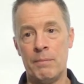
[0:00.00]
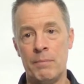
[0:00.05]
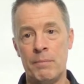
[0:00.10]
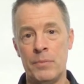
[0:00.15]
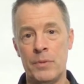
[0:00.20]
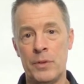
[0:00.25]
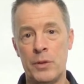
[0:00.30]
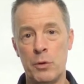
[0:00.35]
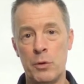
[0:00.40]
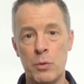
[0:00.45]

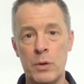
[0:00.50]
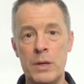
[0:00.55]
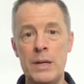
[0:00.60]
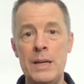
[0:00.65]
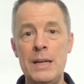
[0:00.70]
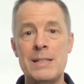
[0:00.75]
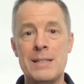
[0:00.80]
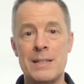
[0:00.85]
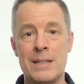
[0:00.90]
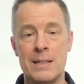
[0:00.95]
the
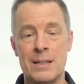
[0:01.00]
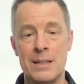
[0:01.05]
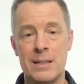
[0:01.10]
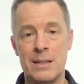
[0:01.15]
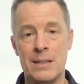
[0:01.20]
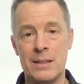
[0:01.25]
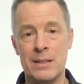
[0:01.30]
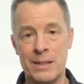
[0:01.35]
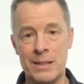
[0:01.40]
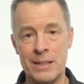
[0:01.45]

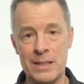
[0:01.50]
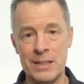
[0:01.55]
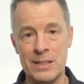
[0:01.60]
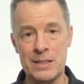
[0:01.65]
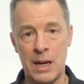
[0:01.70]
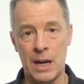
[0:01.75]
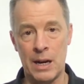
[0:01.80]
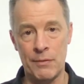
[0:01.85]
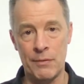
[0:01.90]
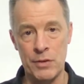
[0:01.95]
reason that these
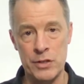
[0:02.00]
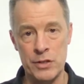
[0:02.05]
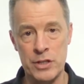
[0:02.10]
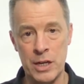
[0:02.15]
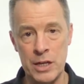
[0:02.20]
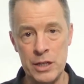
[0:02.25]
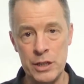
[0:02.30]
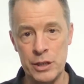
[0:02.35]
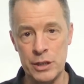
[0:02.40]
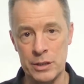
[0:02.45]

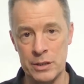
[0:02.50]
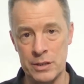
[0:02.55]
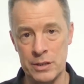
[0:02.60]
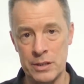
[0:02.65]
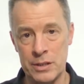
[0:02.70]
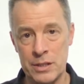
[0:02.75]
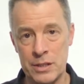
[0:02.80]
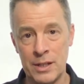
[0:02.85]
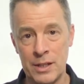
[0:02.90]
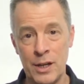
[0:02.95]

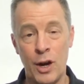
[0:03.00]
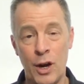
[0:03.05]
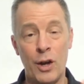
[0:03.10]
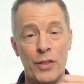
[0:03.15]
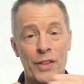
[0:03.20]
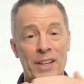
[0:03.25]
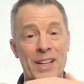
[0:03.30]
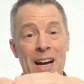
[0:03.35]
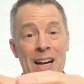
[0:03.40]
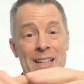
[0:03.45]
conversations
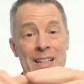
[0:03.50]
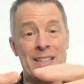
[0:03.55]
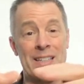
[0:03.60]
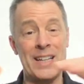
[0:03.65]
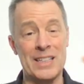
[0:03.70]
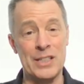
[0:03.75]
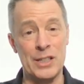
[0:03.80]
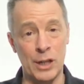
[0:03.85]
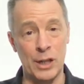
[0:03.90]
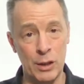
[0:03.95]
on the
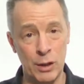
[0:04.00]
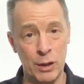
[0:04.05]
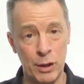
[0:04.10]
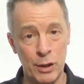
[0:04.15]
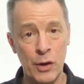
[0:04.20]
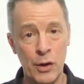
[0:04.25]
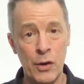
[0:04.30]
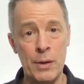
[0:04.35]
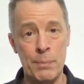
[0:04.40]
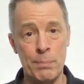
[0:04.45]
Context and
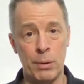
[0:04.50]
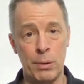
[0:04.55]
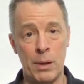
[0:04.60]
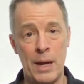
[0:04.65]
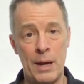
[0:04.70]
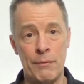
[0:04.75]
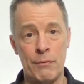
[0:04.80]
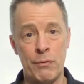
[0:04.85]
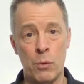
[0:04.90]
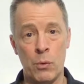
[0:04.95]
Clarity
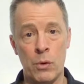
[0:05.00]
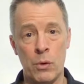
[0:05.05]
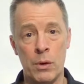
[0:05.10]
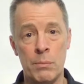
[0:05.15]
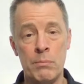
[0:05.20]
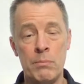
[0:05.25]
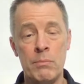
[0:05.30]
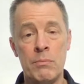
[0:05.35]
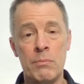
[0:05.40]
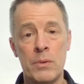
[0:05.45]

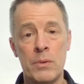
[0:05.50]
platform